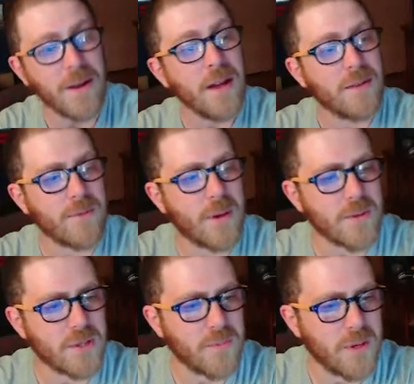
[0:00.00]
for
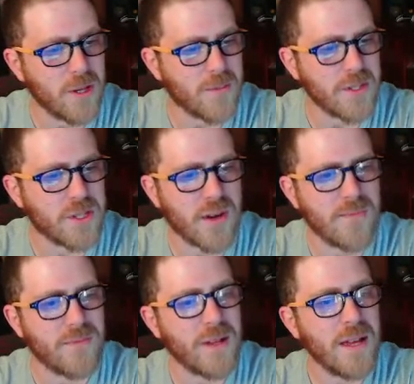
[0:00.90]
Mel's superhuman
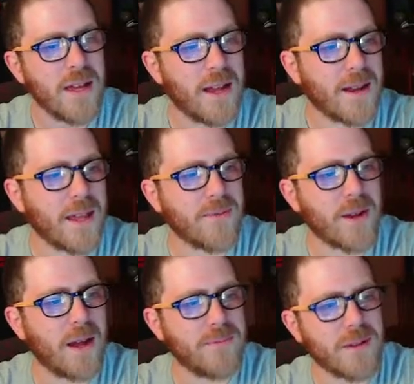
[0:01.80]
strength, and even
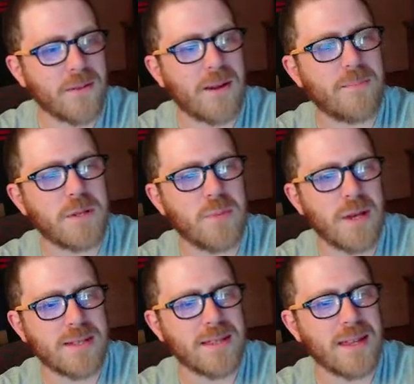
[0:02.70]
after Krampus
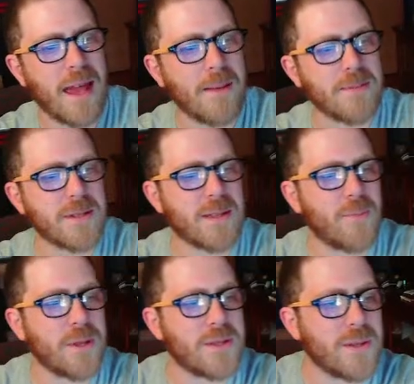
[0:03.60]
personally captured them
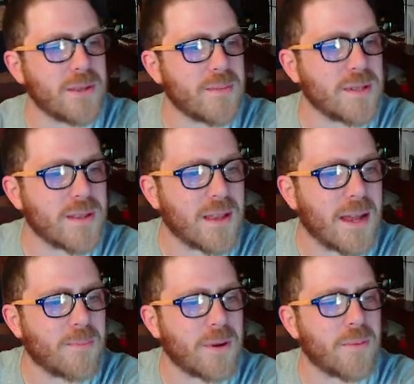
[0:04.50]
and took them to the
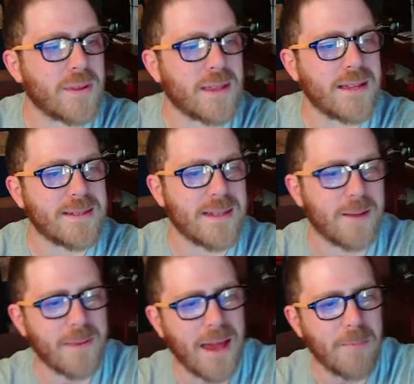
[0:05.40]
library where he'd set
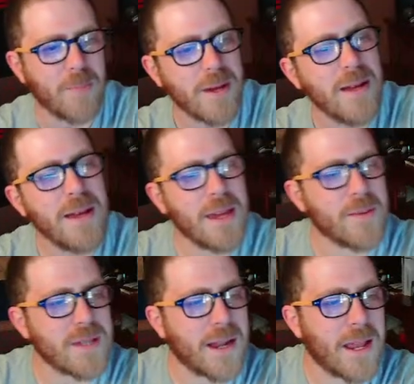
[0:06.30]
up camp, he
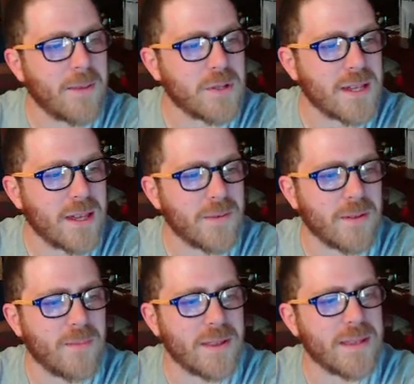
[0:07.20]
was unable to kill
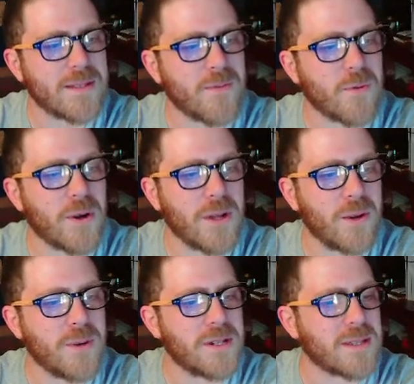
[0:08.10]
them unless Veronica
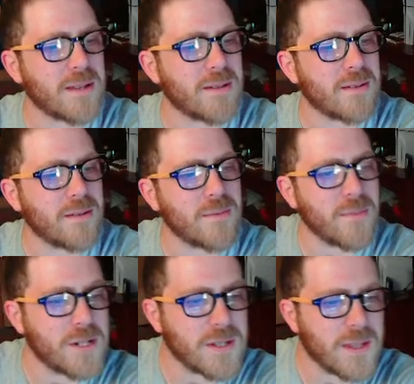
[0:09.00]
wished
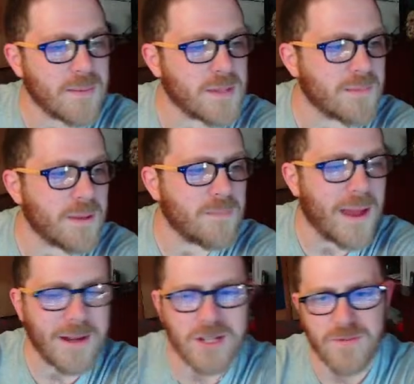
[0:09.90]
them to be
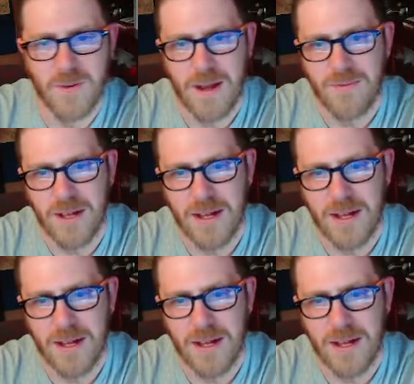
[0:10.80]
banished forever.